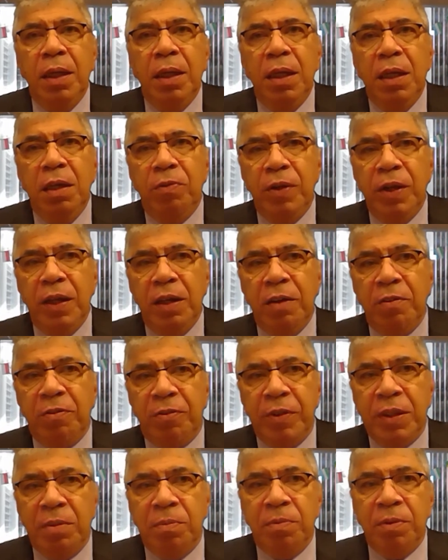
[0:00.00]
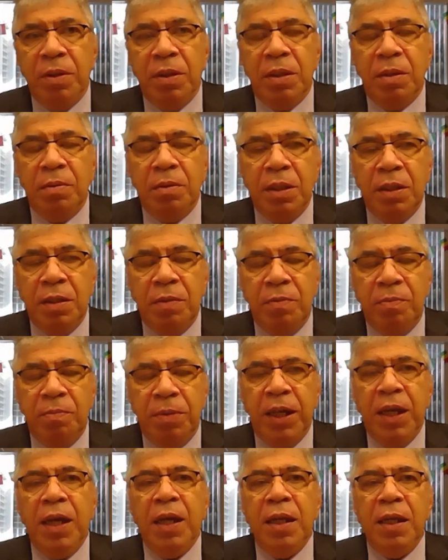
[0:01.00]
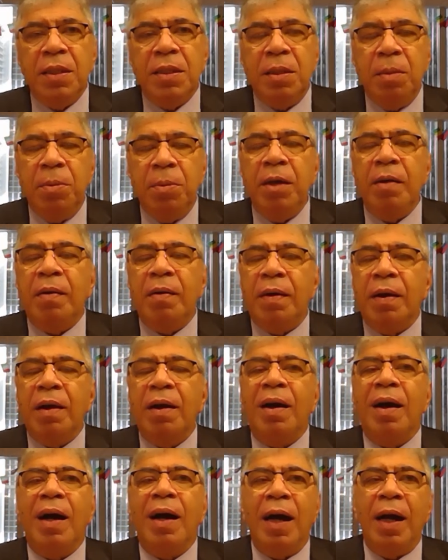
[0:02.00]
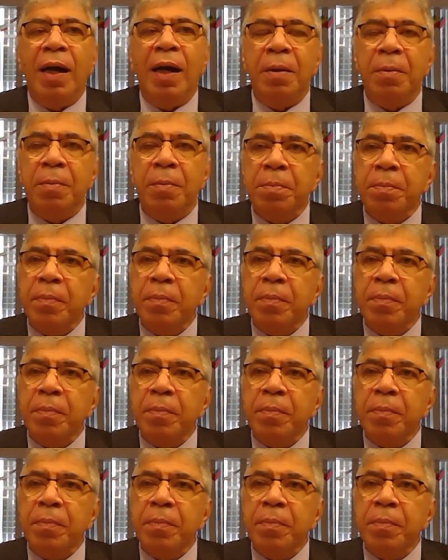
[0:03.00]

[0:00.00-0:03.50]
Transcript: Even if in the beginning the BRI